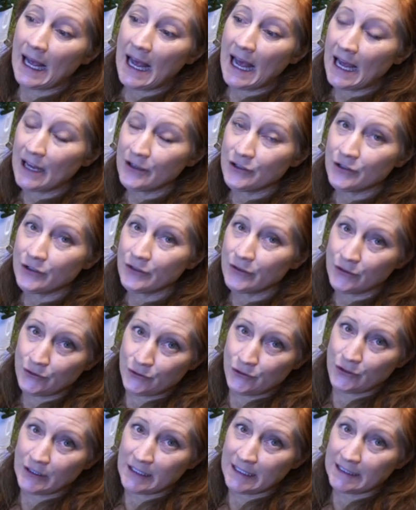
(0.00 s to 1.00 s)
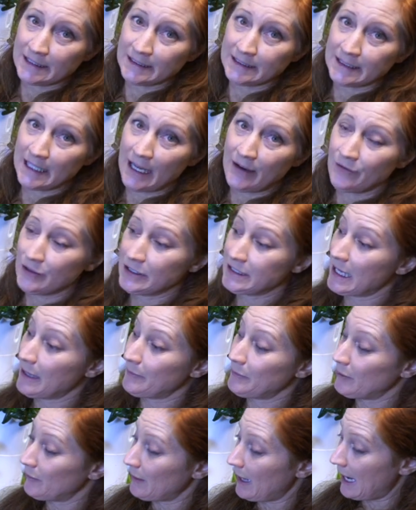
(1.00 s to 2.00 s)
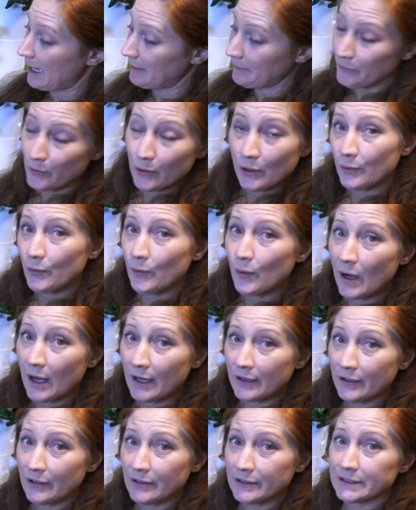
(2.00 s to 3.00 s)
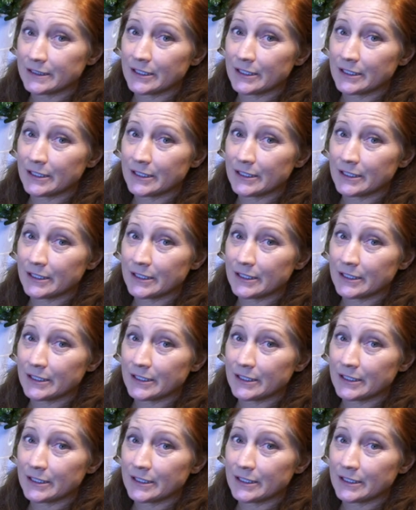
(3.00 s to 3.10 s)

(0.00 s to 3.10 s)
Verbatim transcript: add your nutrients every time you add more water.